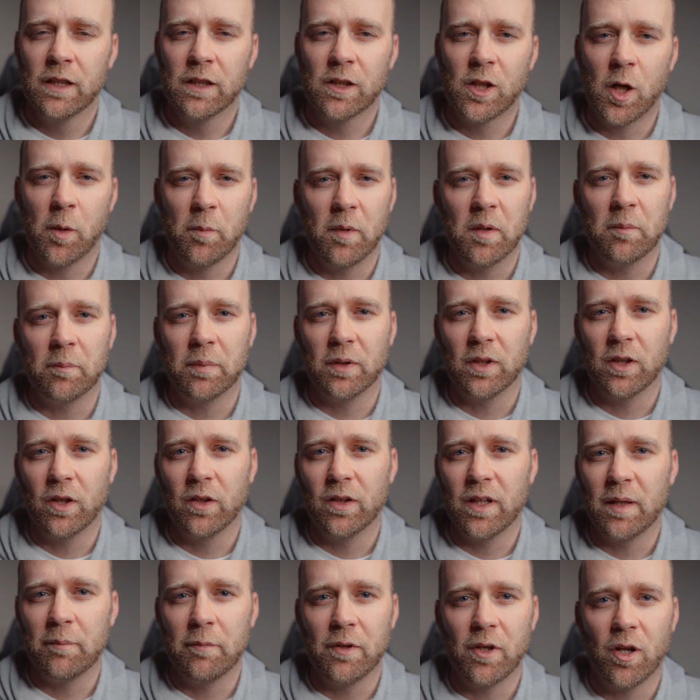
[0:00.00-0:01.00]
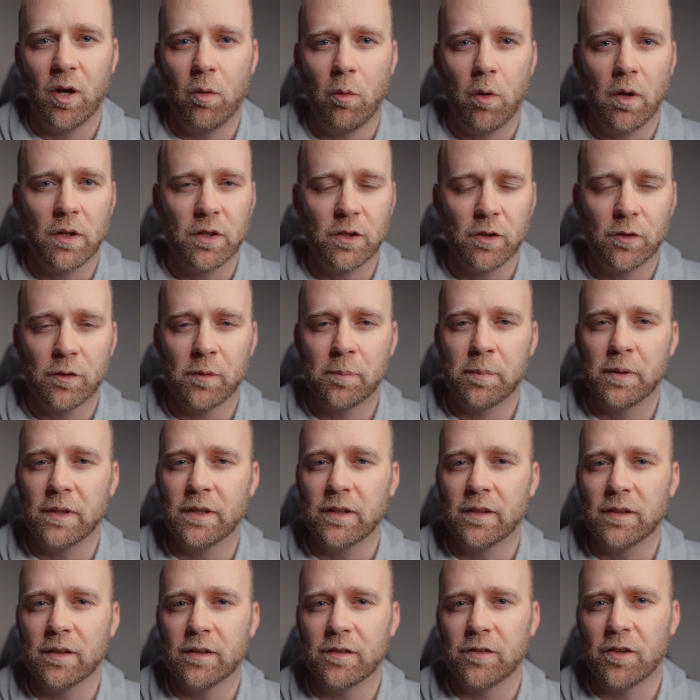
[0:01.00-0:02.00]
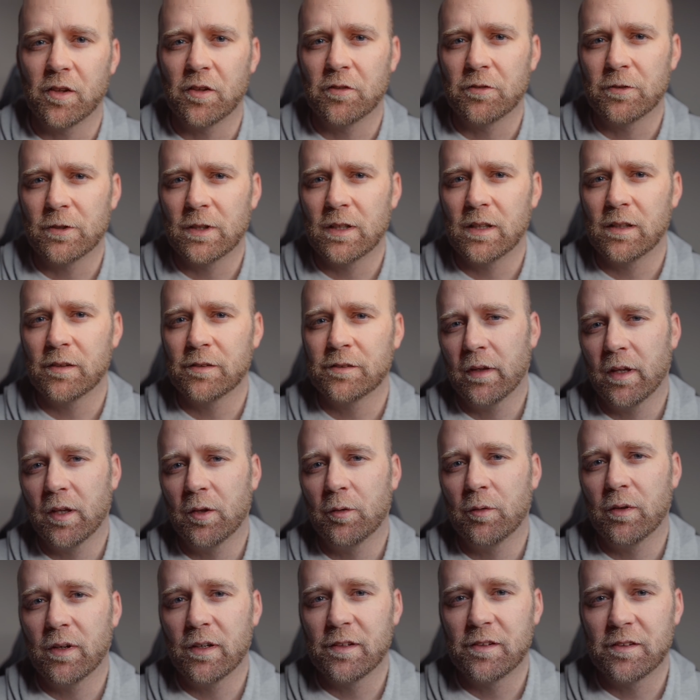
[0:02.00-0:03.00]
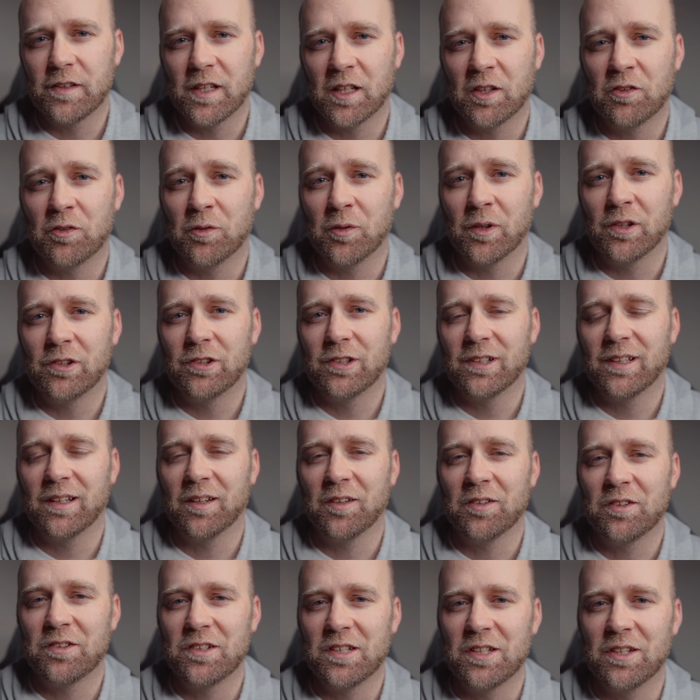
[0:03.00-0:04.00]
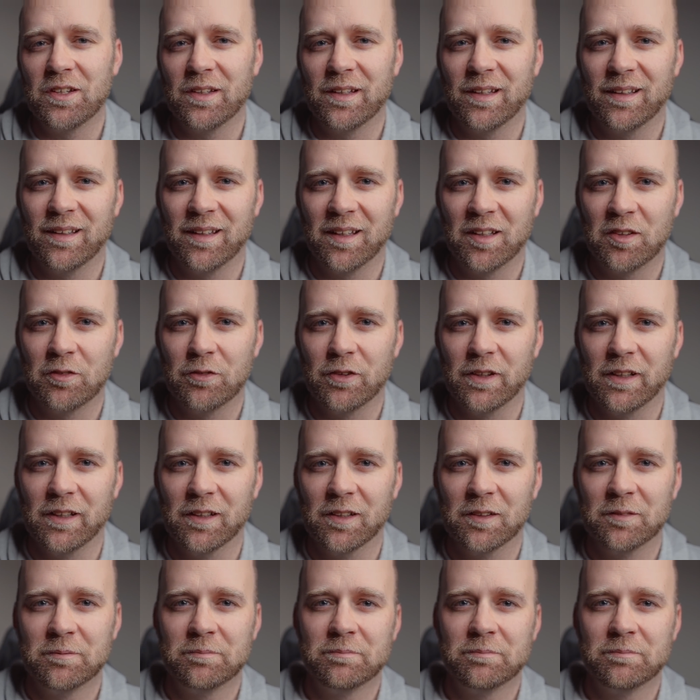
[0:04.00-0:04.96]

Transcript: comment below, let me know what your opinion is on the files. Otherwise, thanks for watching. I'll see you in the next video.